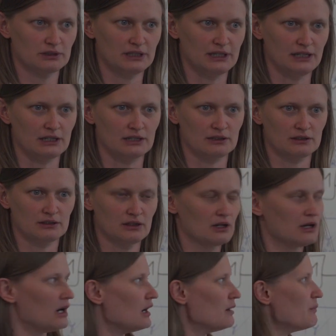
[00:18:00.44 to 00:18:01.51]
the uh,
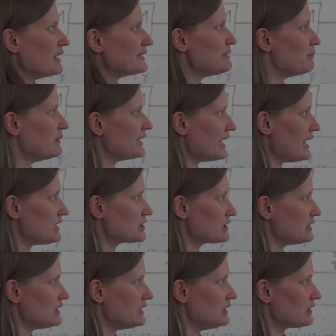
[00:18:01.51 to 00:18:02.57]
uh,
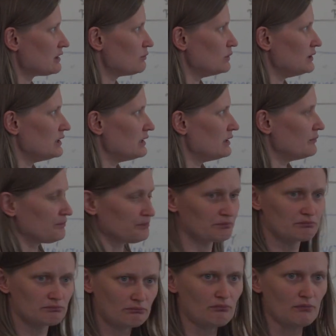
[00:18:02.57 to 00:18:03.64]
multiplication here with the,
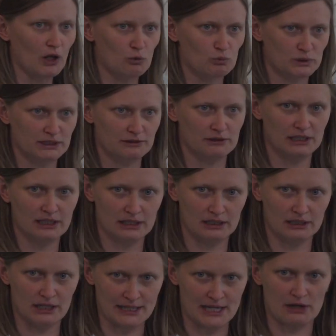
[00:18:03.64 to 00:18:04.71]
with the li
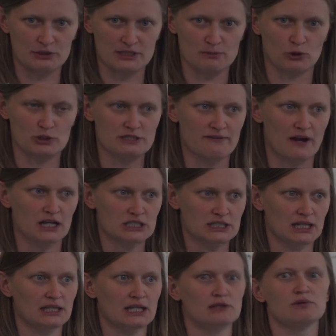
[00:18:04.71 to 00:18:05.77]
linear response
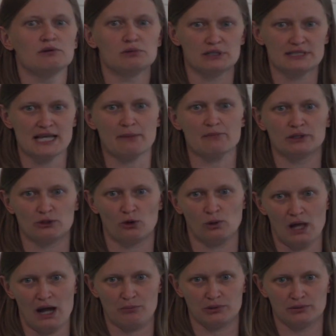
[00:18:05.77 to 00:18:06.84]
function, and then we will sum it
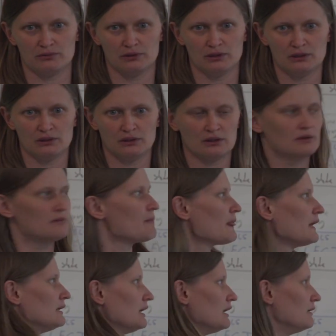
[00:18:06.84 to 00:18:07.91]
all up.
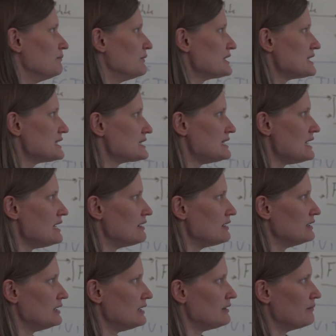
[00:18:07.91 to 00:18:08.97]
Um, this is
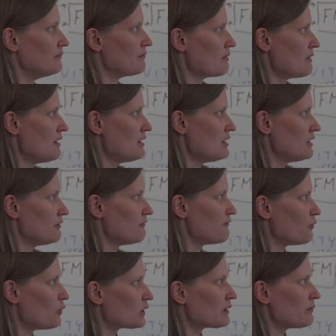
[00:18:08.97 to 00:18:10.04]
the, the um,
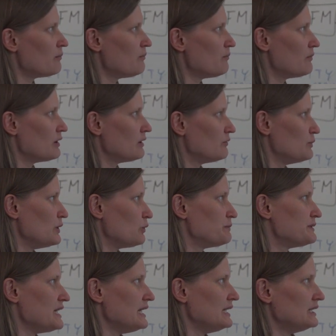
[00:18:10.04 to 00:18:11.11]
form we
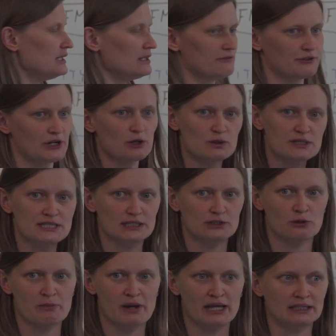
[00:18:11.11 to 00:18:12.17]
obtain the frequency
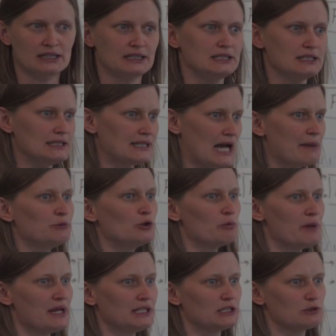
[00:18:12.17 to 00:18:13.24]
domain, and the time
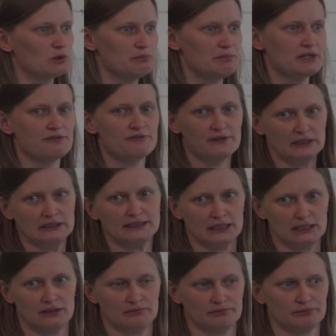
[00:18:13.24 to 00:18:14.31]
domain, it will be a
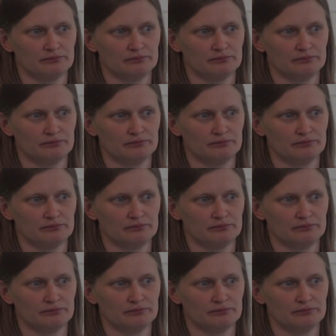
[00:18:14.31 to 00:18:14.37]
filter.